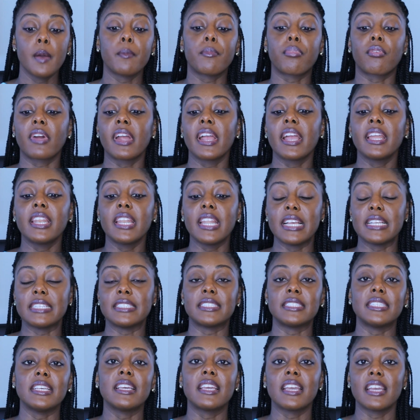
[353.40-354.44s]
praying and
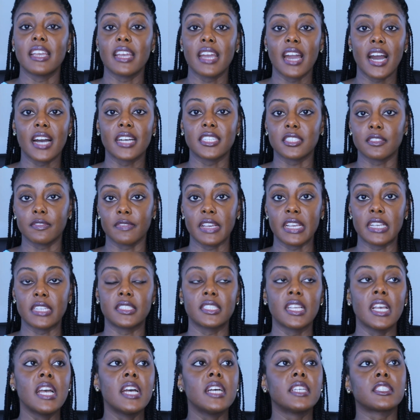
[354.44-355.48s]
seeking God's
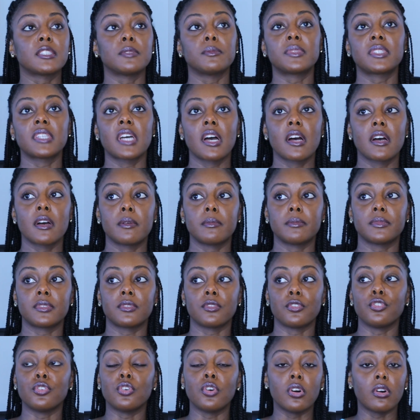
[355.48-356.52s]
face. Sometimes,
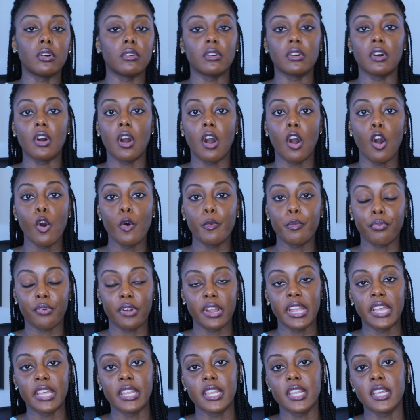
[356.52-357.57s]
you know, all
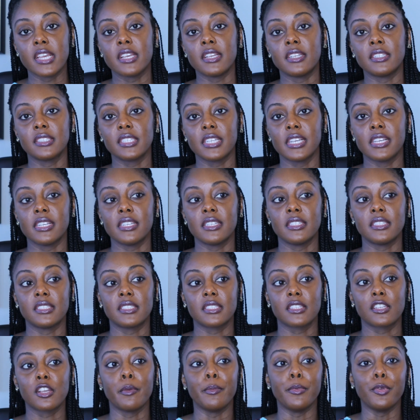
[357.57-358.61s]
praying is
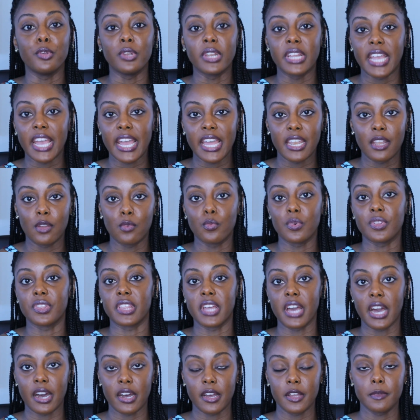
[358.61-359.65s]
is communicating with
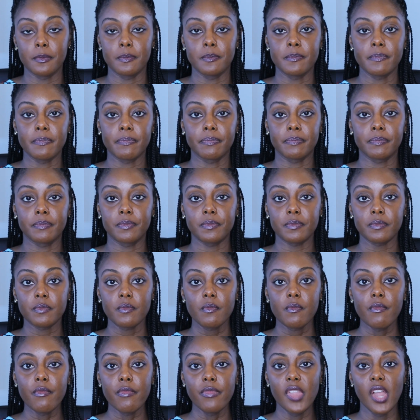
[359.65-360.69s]
God.
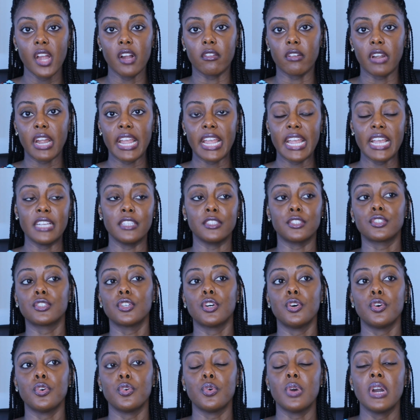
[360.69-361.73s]
All right, and
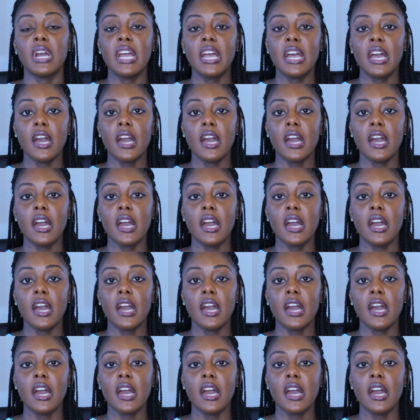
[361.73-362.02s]
so